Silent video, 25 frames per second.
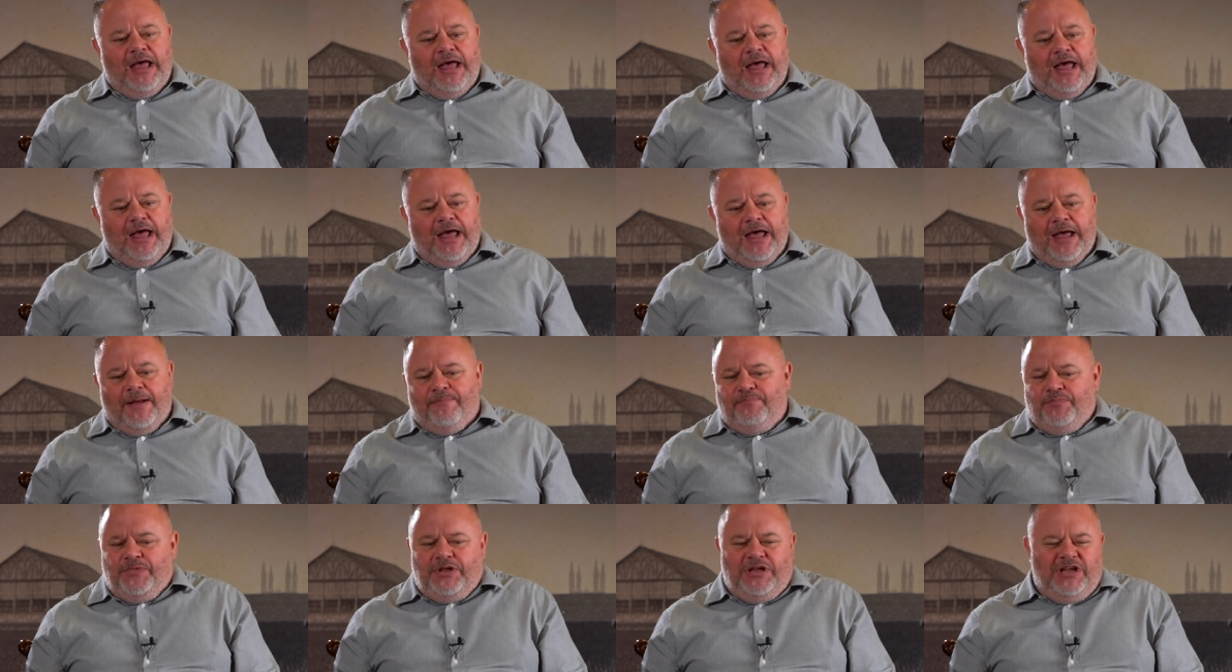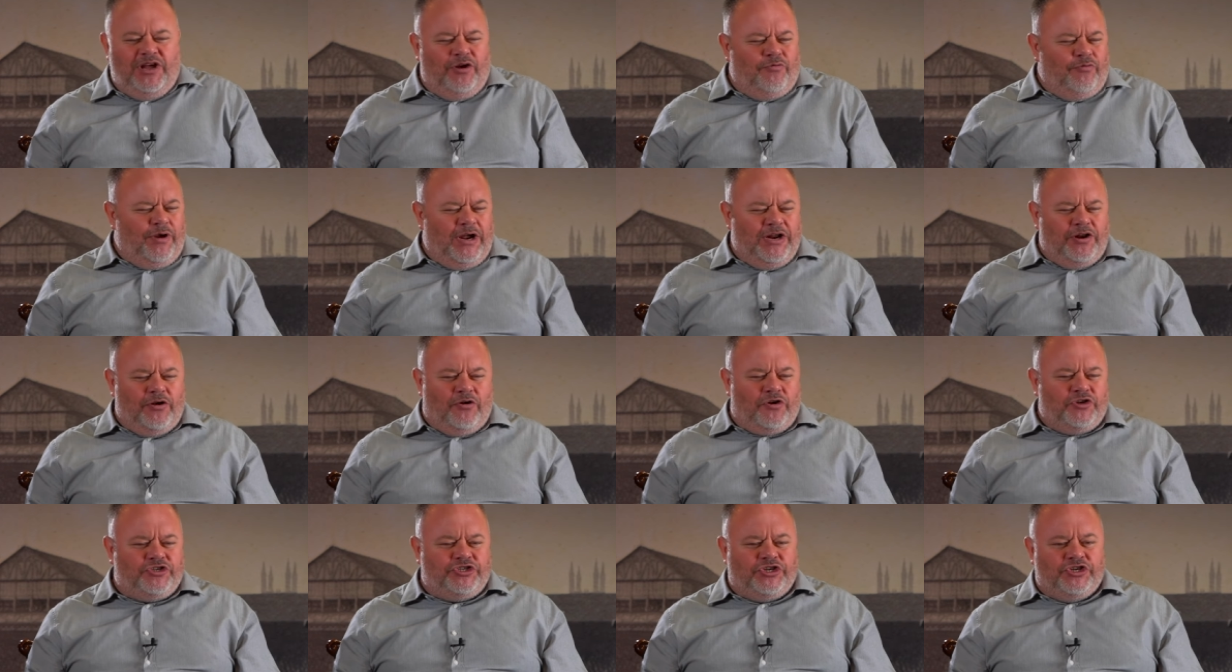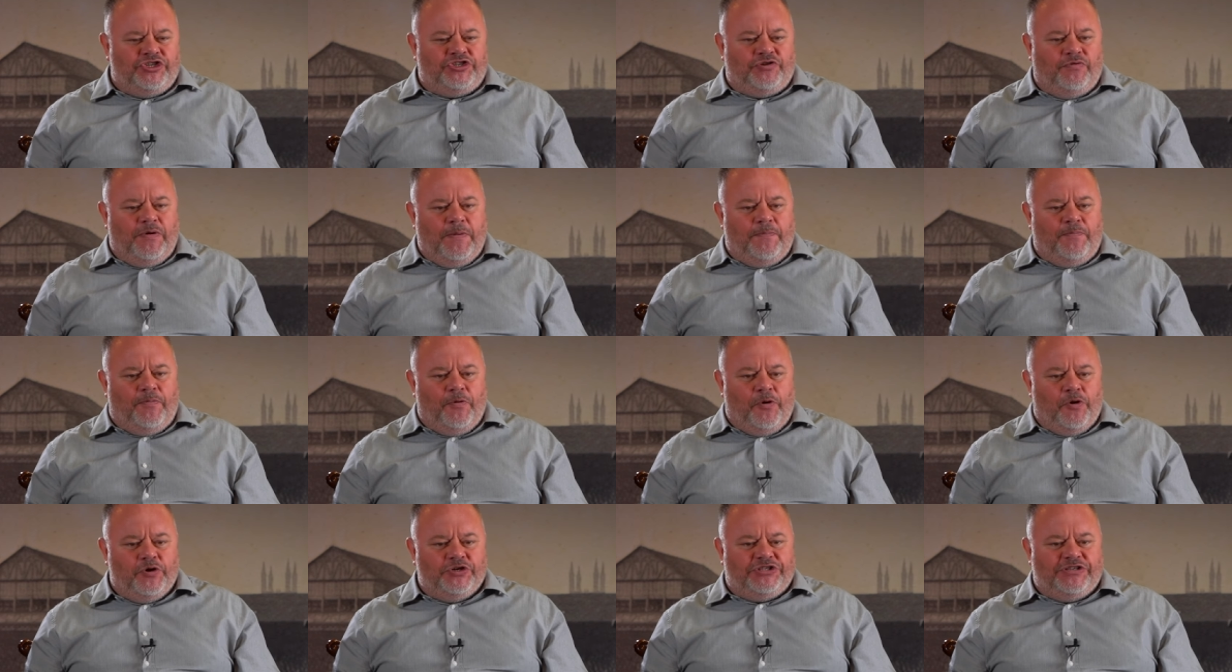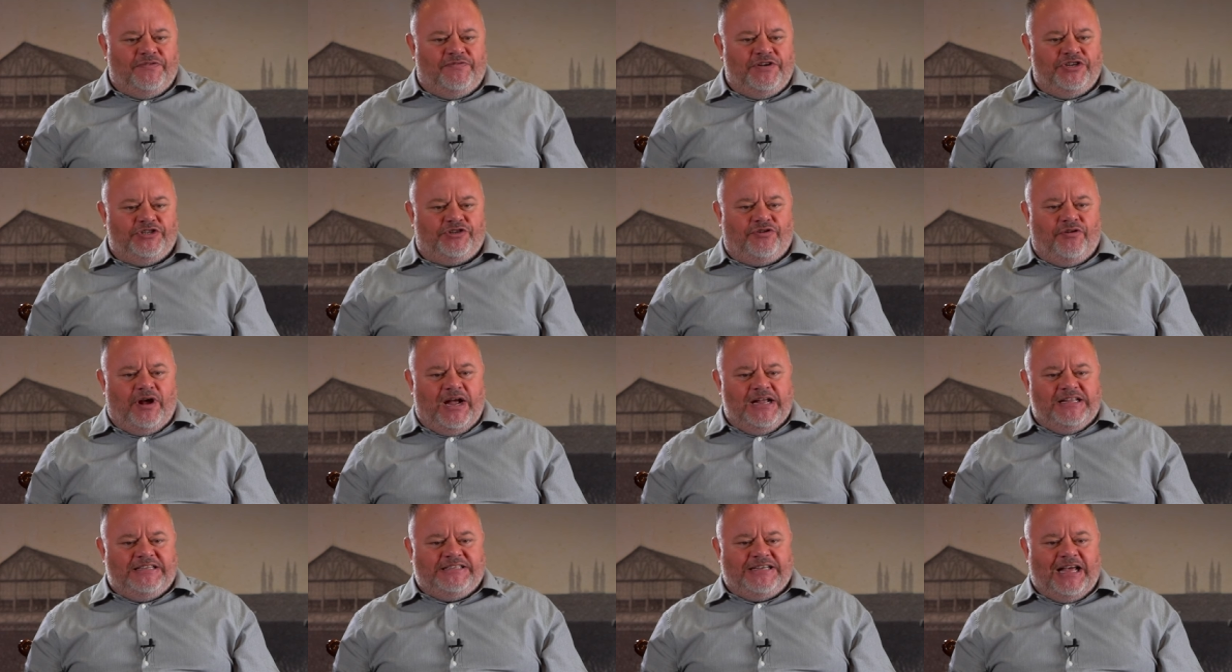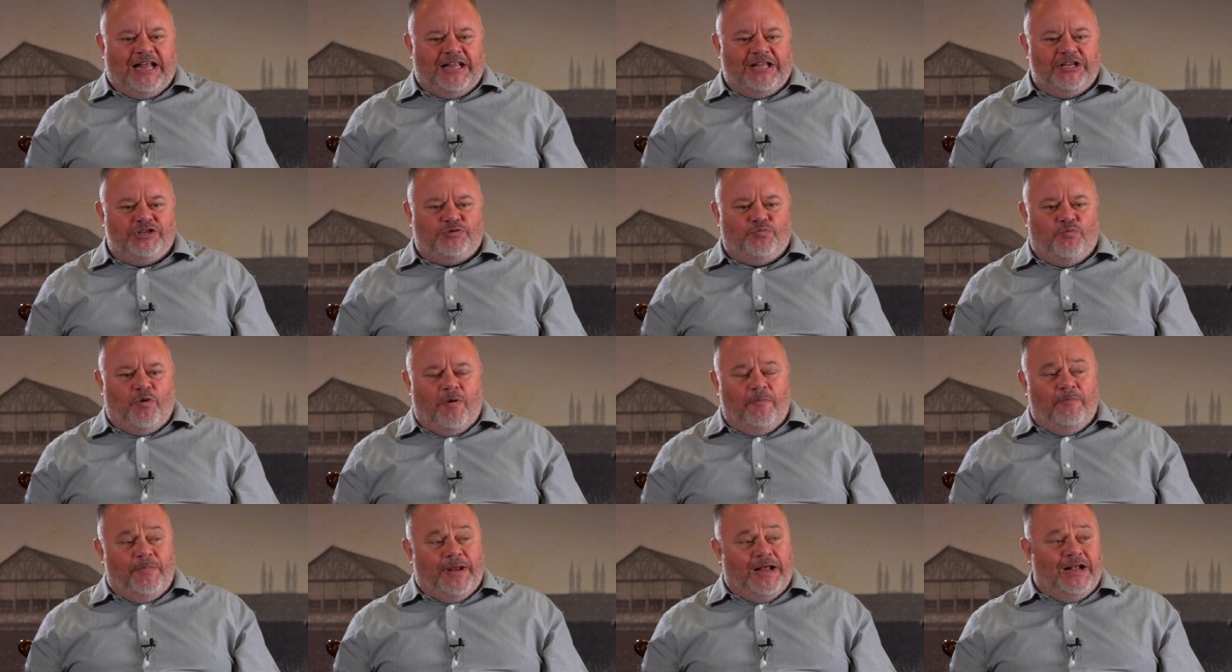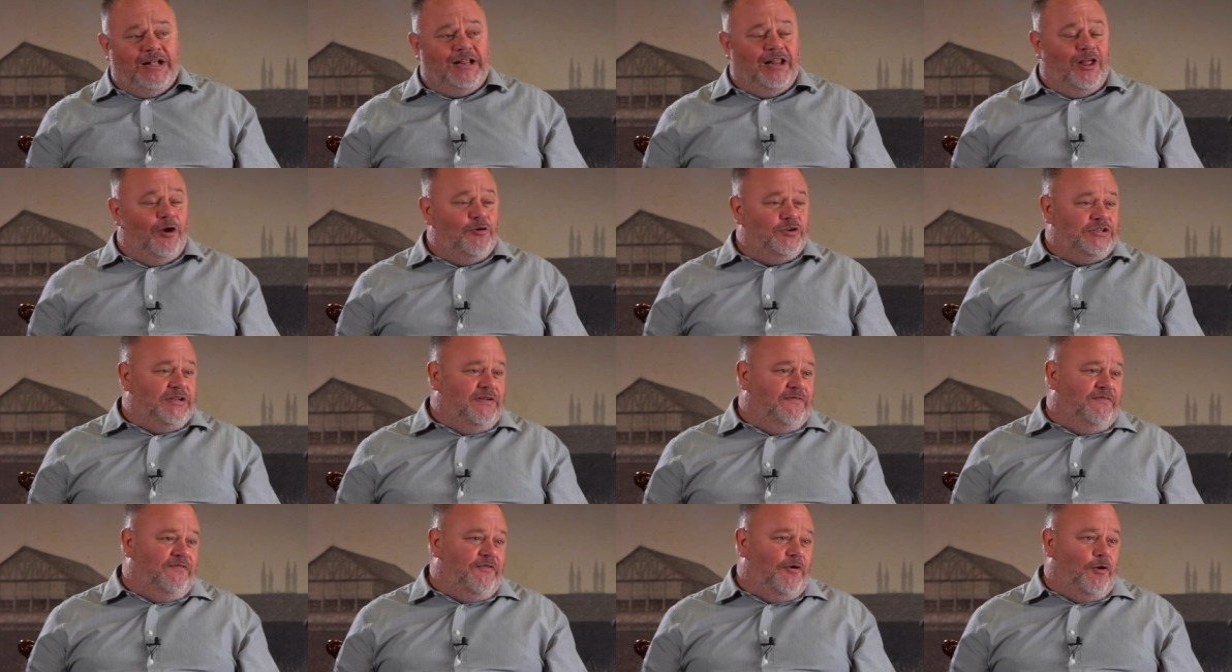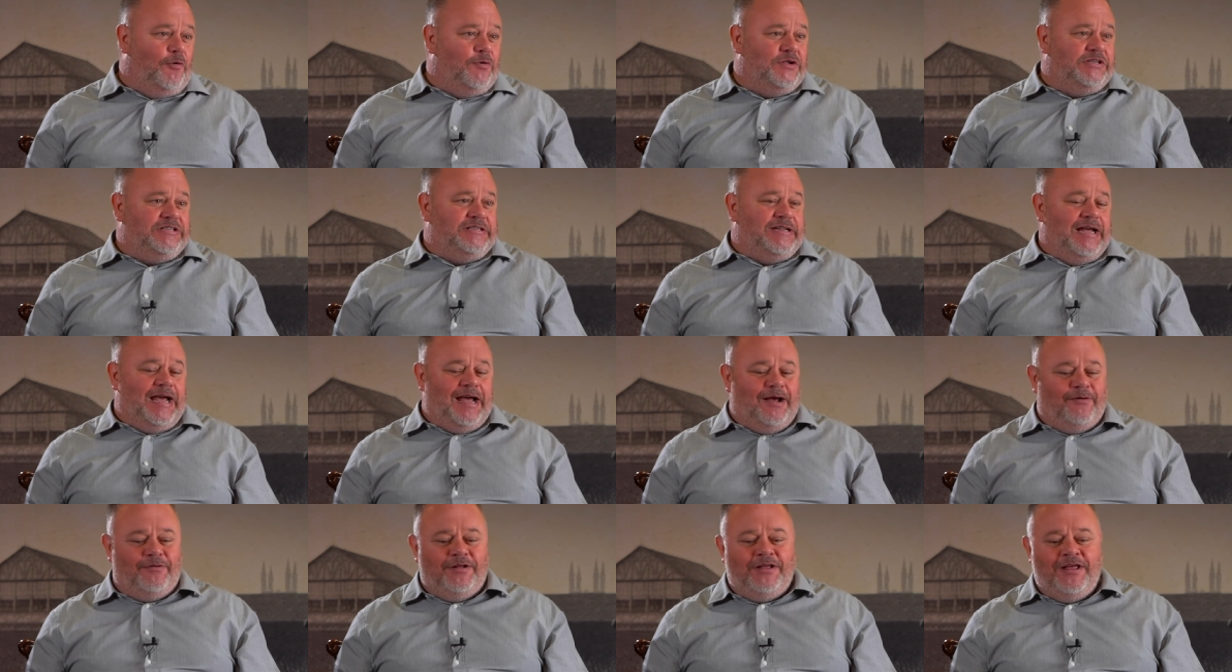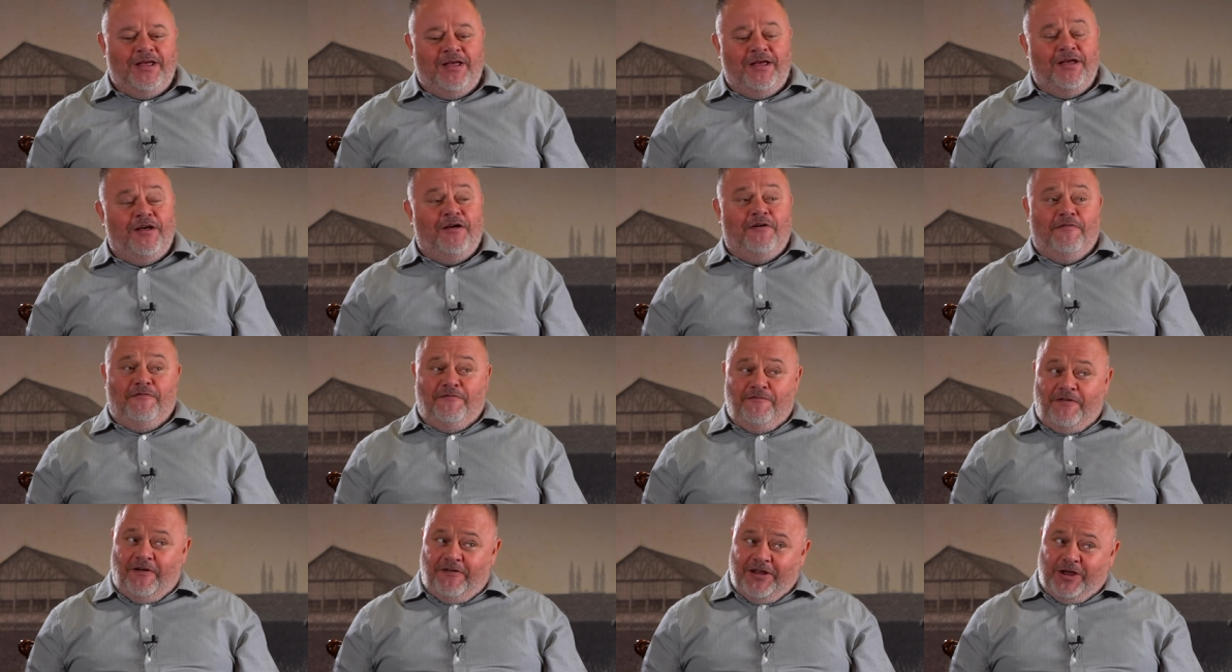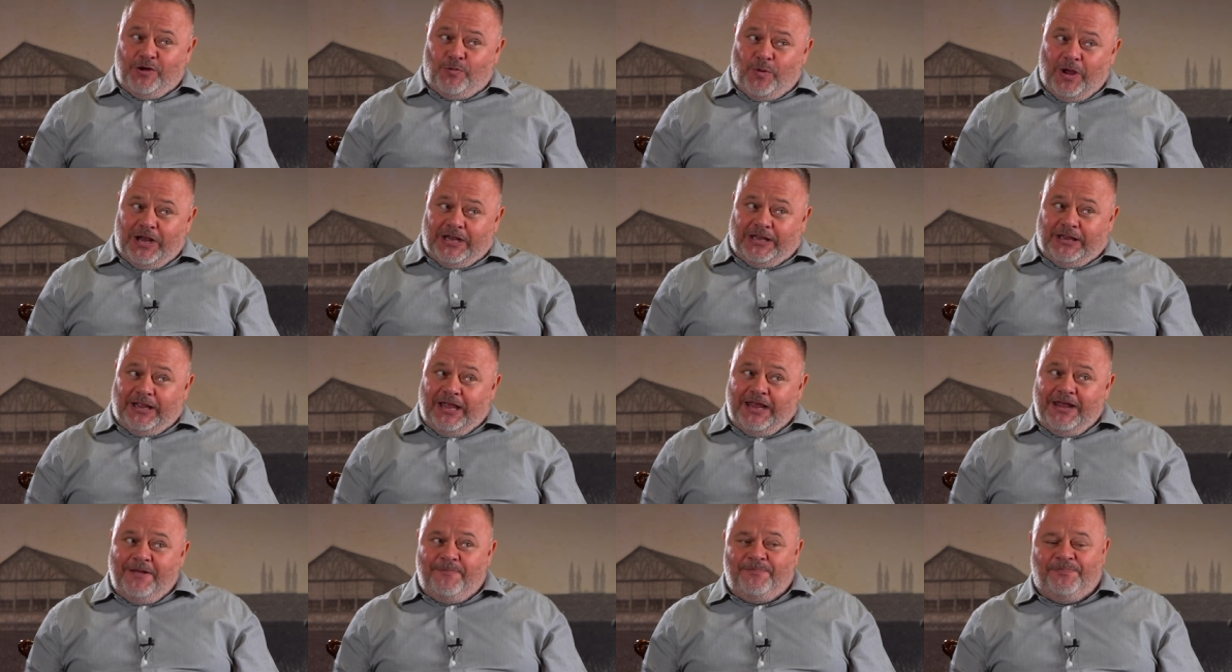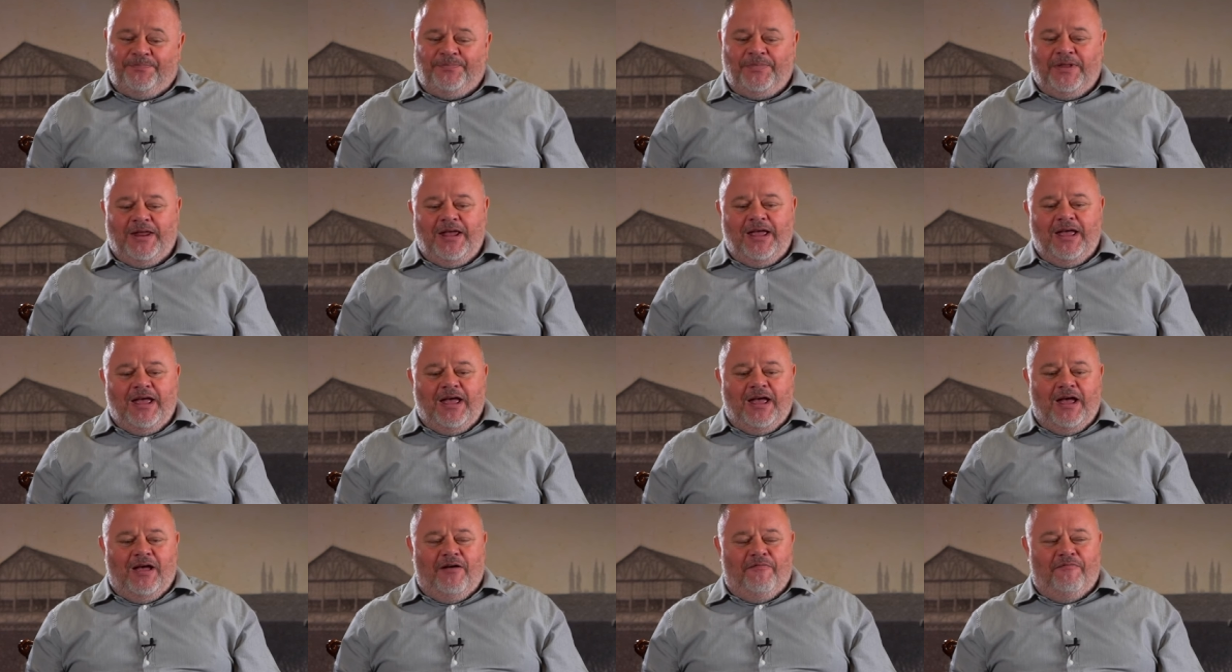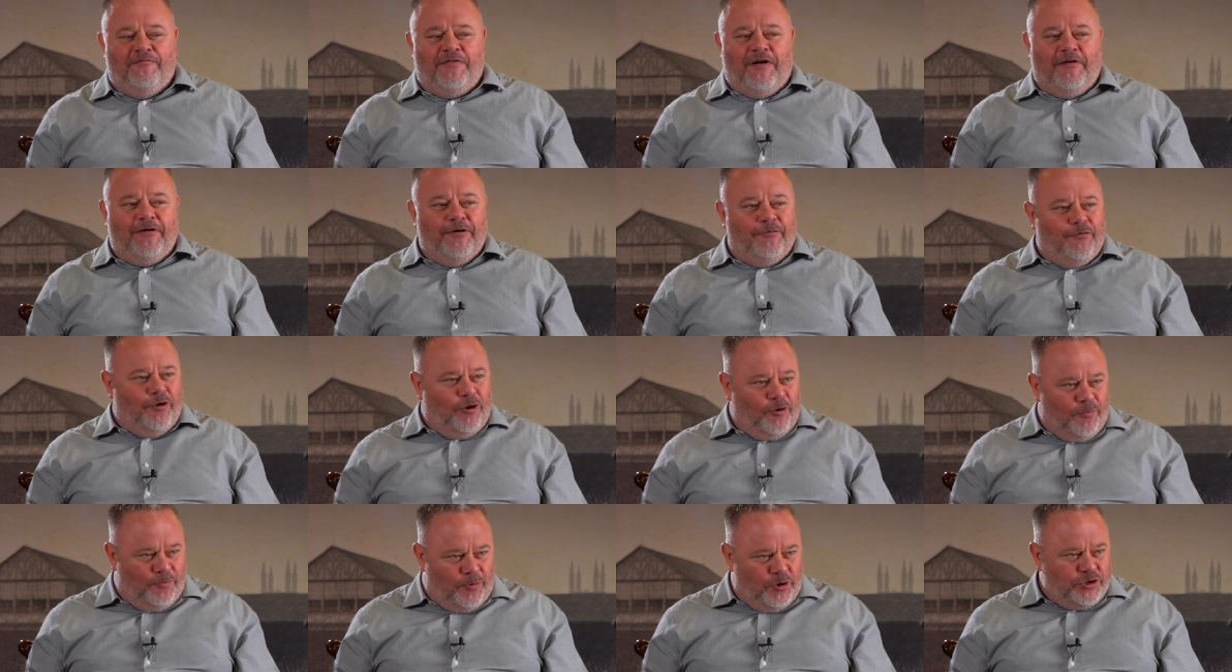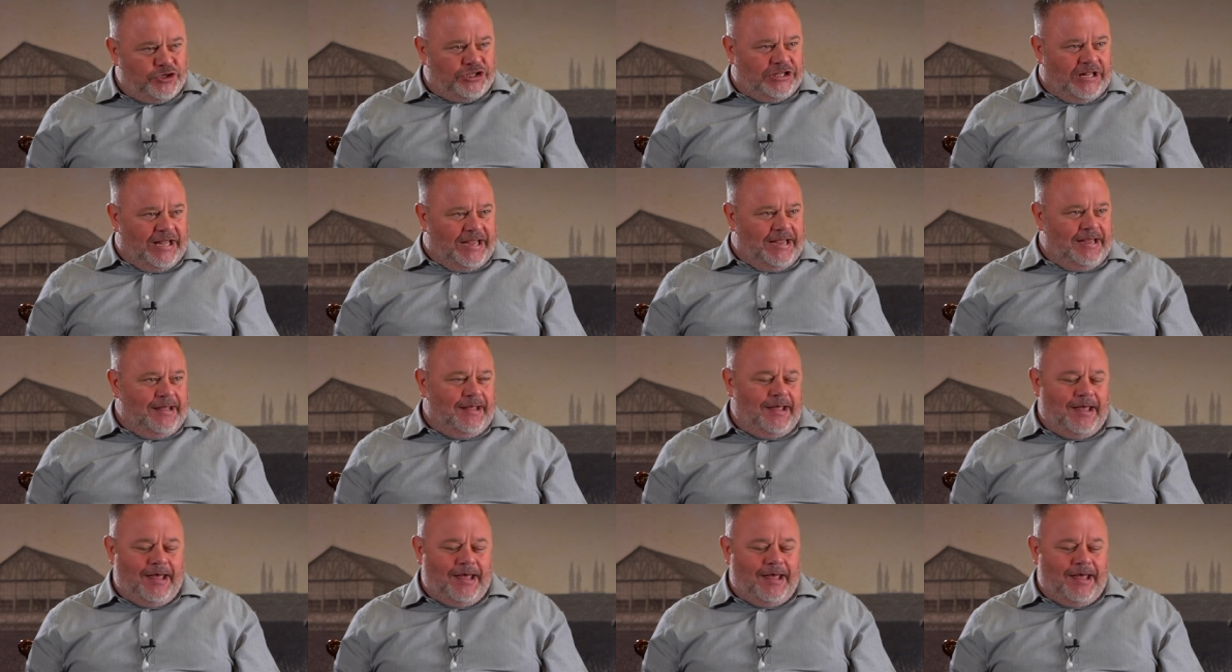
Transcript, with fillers: Um, you read all sorts of reports of his great talents, one being closing forwards down very quickly and very robustly.